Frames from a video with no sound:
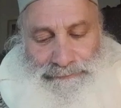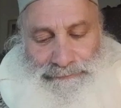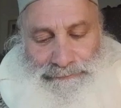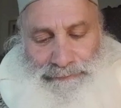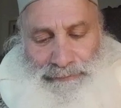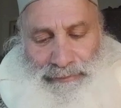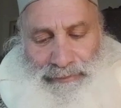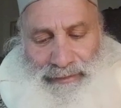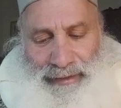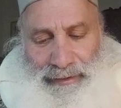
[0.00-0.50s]

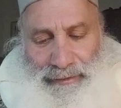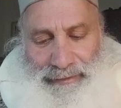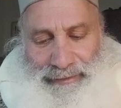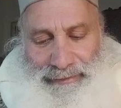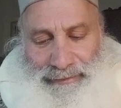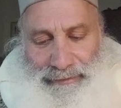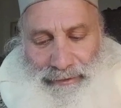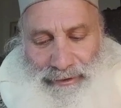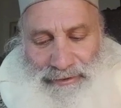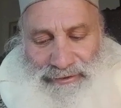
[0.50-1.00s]
Now,
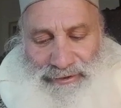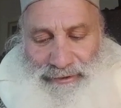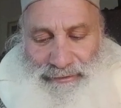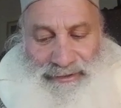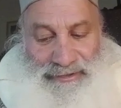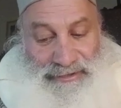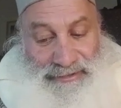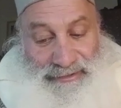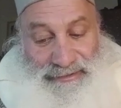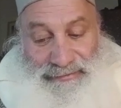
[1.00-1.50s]
in our
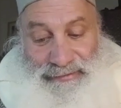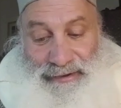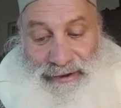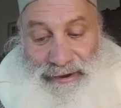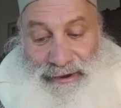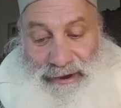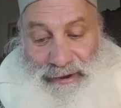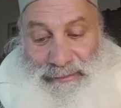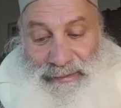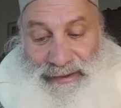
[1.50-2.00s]
generation, it's very
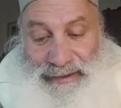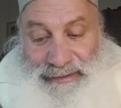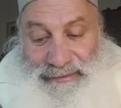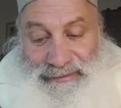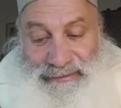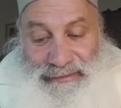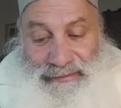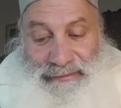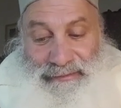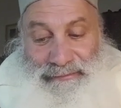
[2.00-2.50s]
hard because
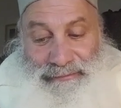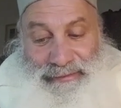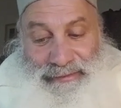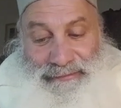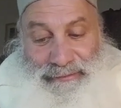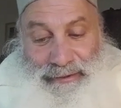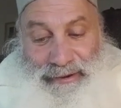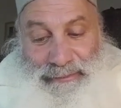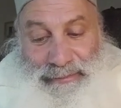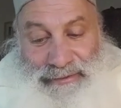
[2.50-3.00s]

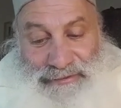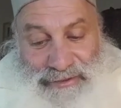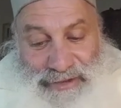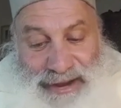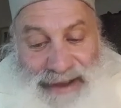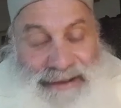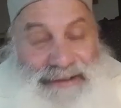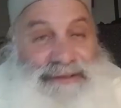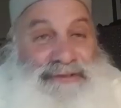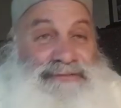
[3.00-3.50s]
we've already been
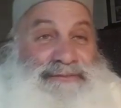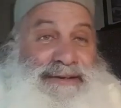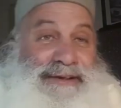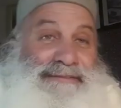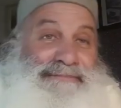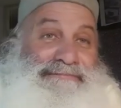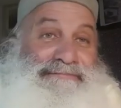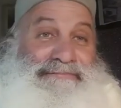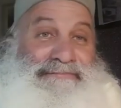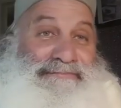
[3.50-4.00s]
challenged
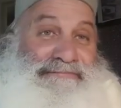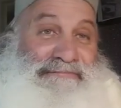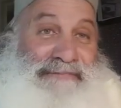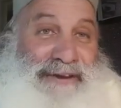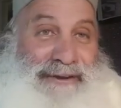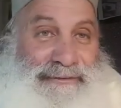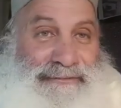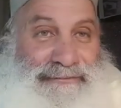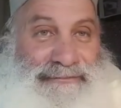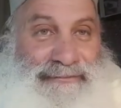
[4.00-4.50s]
by, you
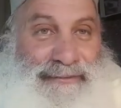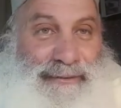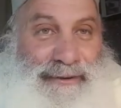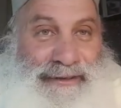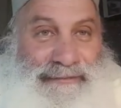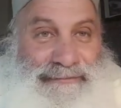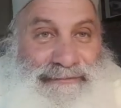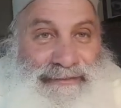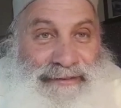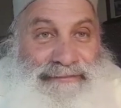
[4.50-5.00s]
know,
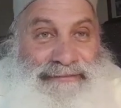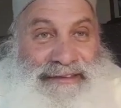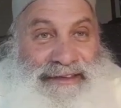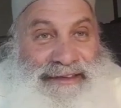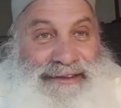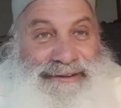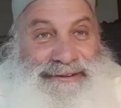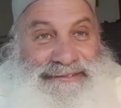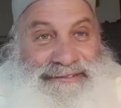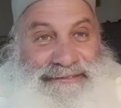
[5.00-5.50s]
40, 50
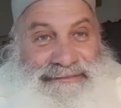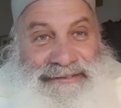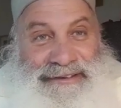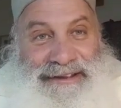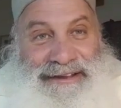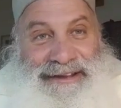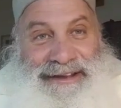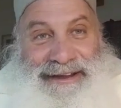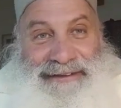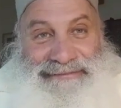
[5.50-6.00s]
years of
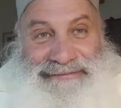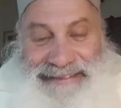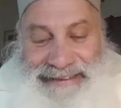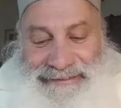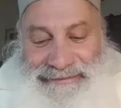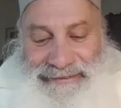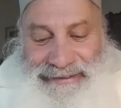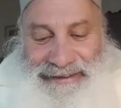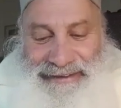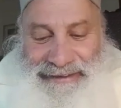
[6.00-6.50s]

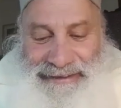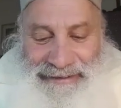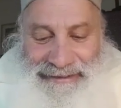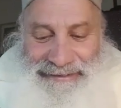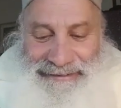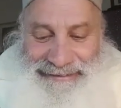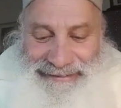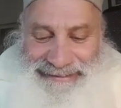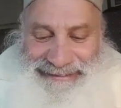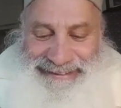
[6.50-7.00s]
TV.
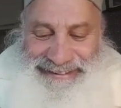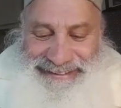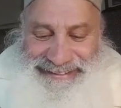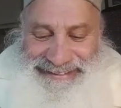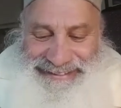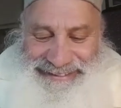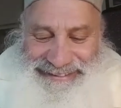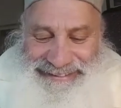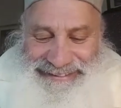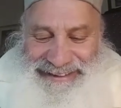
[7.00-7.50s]

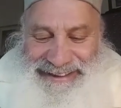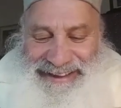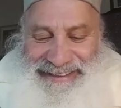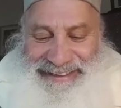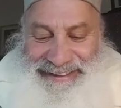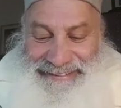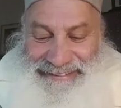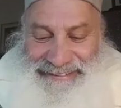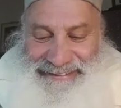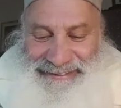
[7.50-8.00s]

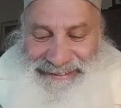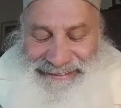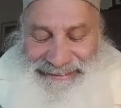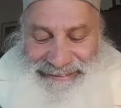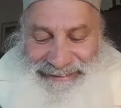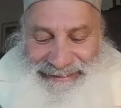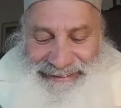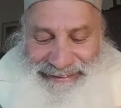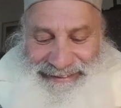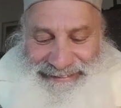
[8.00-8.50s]
That's
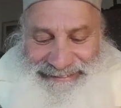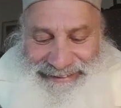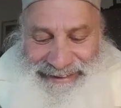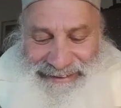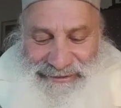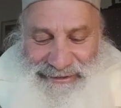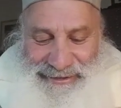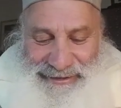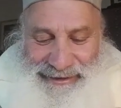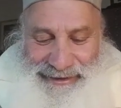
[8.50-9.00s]
another
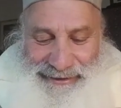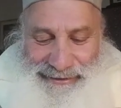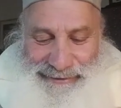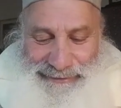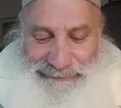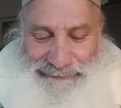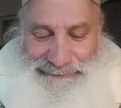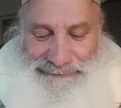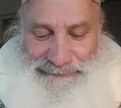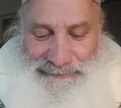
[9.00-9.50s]
attention getter.